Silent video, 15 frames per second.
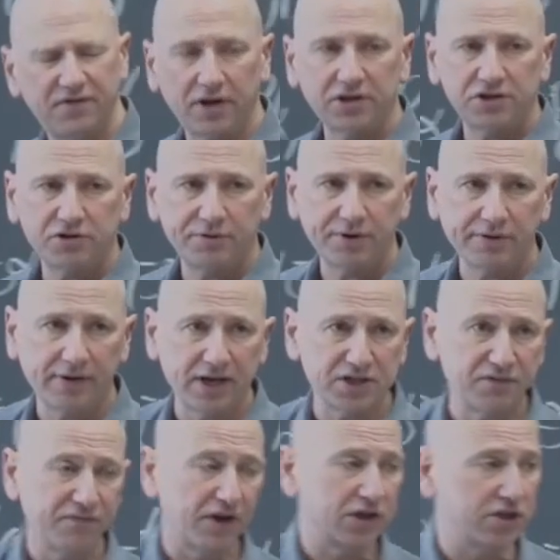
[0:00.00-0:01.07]
function or
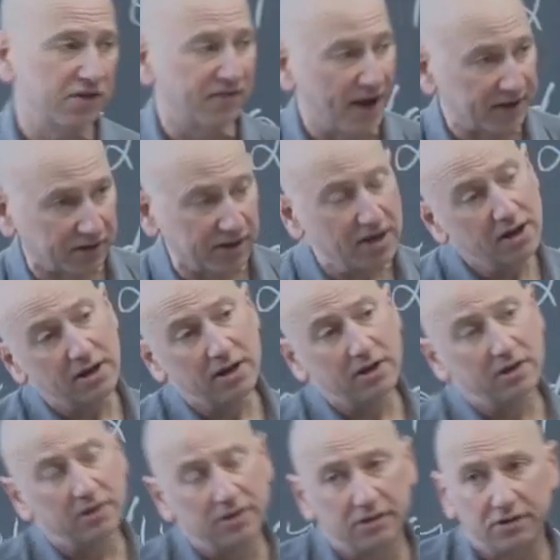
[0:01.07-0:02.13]
regression function. In fact,
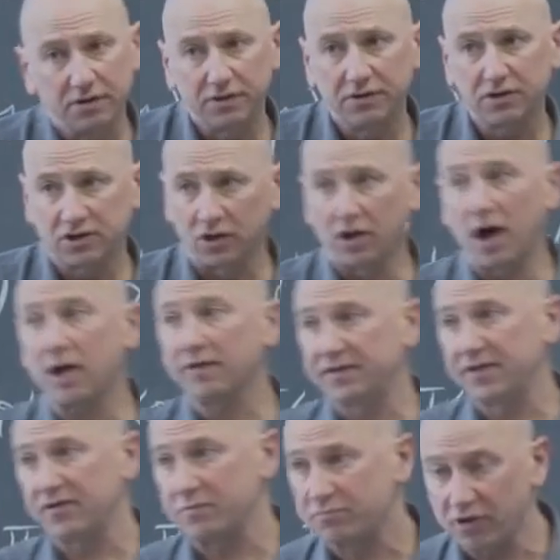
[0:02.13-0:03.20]
there's a lot of
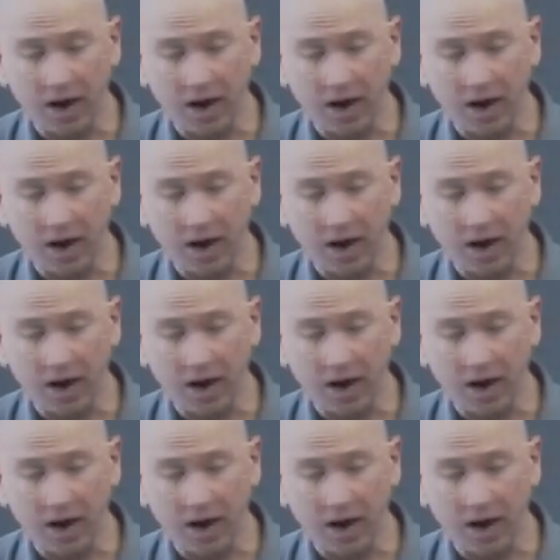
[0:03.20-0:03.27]
different